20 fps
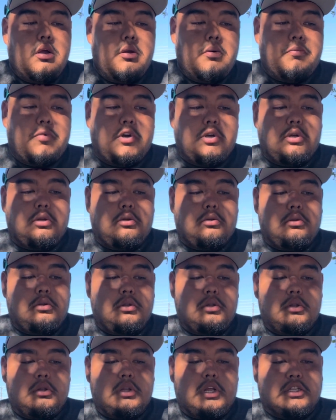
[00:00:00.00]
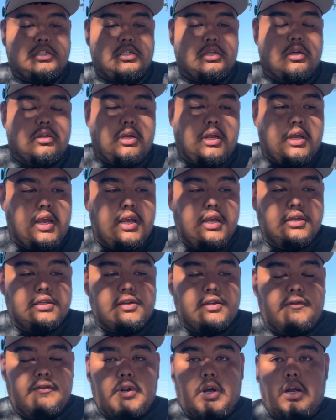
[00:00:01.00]
But that's all the case.
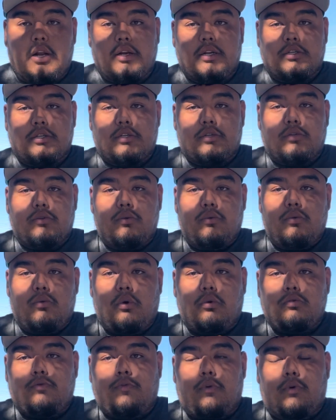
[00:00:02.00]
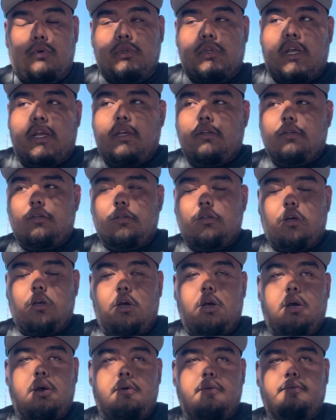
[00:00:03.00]
If not, I could just do those four days
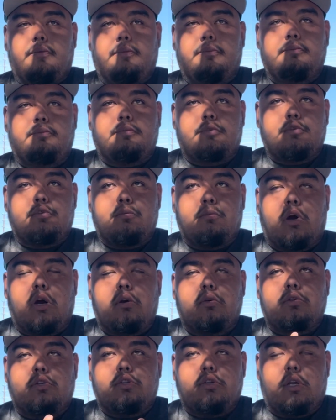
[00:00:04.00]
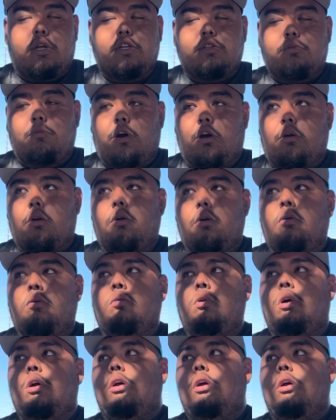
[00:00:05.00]
uh, from tomorrow, today, tomorrow,